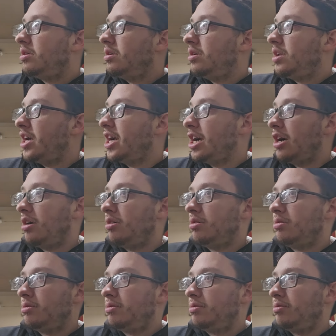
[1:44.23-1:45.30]
Now,
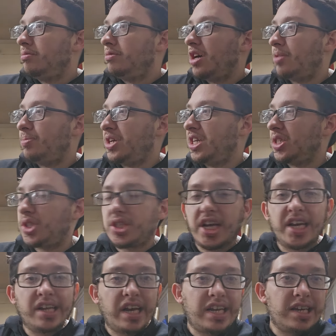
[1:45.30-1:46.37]
that being
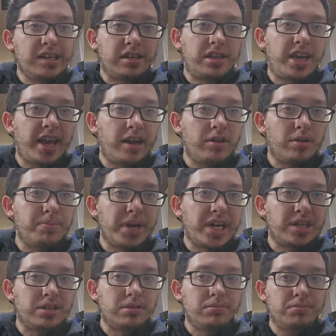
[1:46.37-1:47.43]
said, I didn't care about
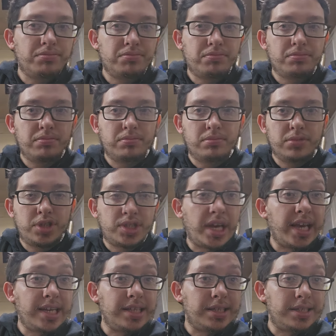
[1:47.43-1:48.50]
it
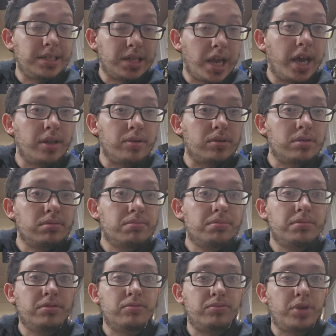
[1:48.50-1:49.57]
staying together.
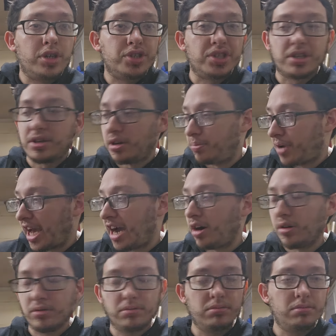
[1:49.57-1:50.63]
It wasn't
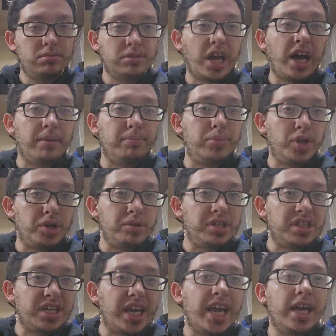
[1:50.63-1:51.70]
about not blowing
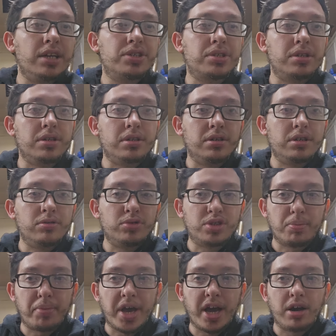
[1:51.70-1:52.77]
the gasket. It was
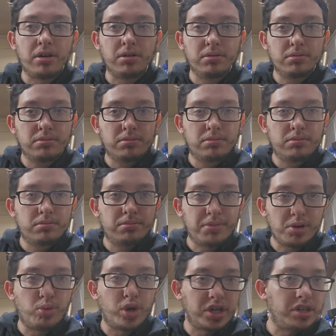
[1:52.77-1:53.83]
about me
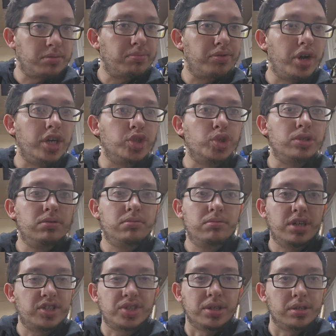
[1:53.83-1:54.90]
wanting compression.
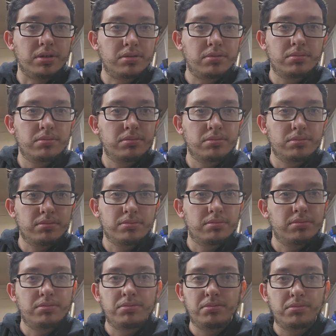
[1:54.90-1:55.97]
That's it.
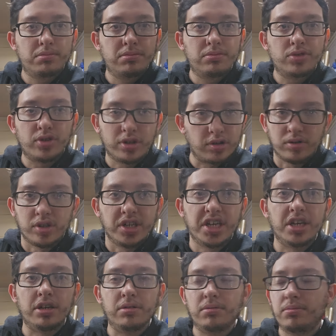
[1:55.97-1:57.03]
Literally it.